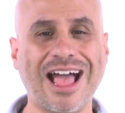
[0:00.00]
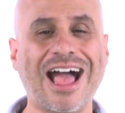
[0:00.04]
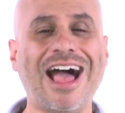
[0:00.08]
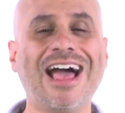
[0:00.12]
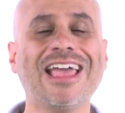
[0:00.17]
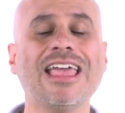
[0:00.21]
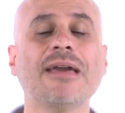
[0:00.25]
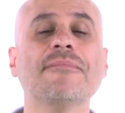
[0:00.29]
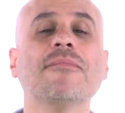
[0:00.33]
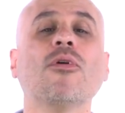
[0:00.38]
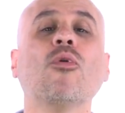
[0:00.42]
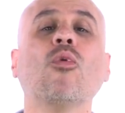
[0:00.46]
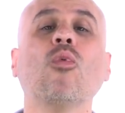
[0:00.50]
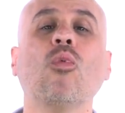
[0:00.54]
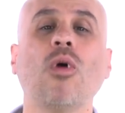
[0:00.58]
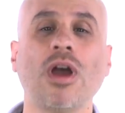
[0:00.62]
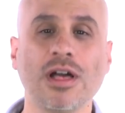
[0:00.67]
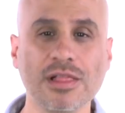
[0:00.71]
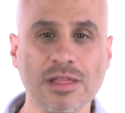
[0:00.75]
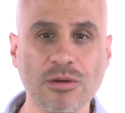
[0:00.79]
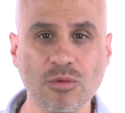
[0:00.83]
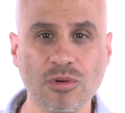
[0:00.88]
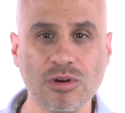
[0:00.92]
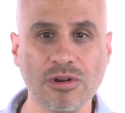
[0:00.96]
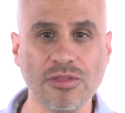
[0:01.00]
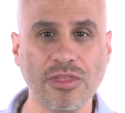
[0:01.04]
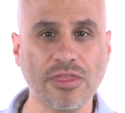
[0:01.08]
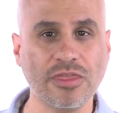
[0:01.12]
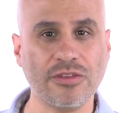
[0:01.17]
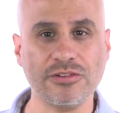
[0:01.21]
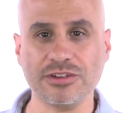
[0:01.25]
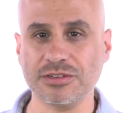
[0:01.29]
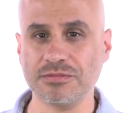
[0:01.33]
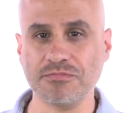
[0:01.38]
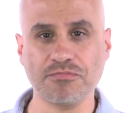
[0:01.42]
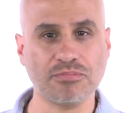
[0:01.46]
I am well aware
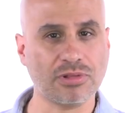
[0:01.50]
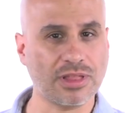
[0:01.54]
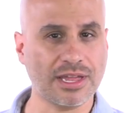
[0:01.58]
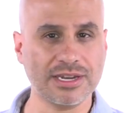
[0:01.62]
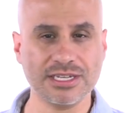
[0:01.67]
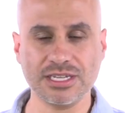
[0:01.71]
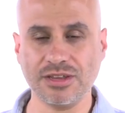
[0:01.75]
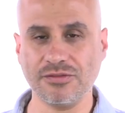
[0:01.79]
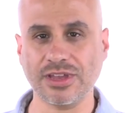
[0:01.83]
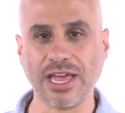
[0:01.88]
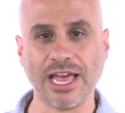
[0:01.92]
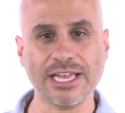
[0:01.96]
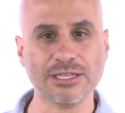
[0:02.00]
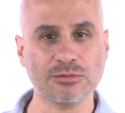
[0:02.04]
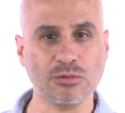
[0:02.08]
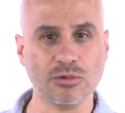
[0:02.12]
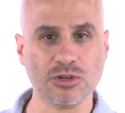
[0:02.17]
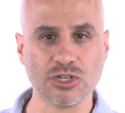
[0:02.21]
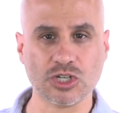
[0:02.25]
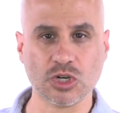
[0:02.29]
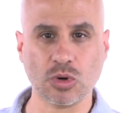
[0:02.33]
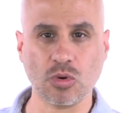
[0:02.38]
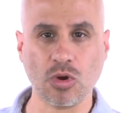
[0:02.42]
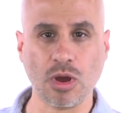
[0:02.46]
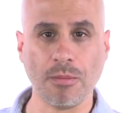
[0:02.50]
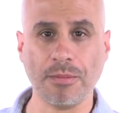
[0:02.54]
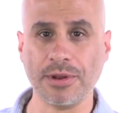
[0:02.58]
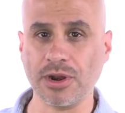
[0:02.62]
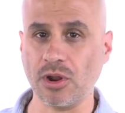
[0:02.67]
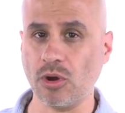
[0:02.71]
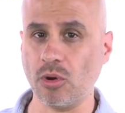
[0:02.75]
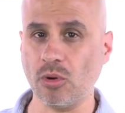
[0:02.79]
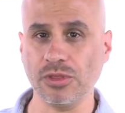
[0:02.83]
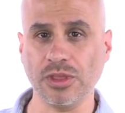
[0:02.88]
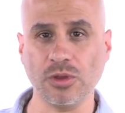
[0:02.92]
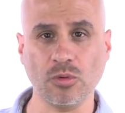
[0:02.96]
that there's plenty of guys will show up and
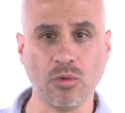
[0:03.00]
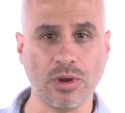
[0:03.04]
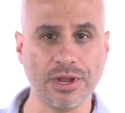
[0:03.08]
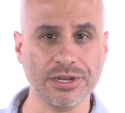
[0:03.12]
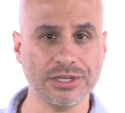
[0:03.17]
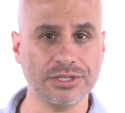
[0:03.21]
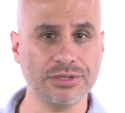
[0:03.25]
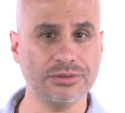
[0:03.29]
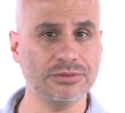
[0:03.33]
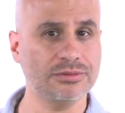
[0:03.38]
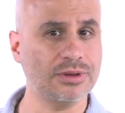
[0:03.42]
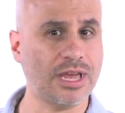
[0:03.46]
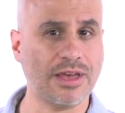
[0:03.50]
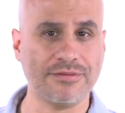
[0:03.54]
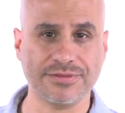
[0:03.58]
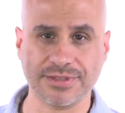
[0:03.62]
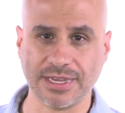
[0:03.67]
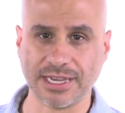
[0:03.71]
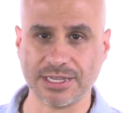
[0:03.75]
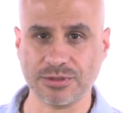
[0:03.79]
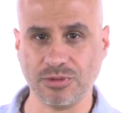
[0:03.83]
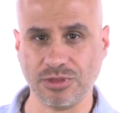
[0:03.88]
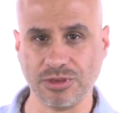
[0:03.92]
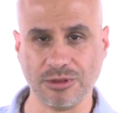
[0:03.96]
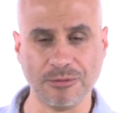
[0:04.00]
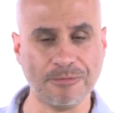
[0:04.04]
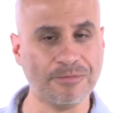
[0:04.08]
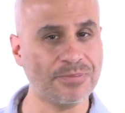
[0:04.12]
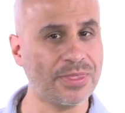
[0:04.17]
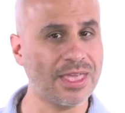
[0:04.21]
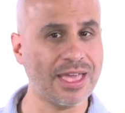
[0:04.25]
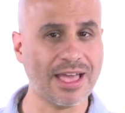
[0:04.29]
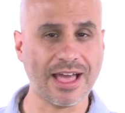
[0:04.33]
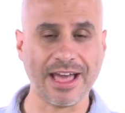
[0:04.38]
only want to have sex with you.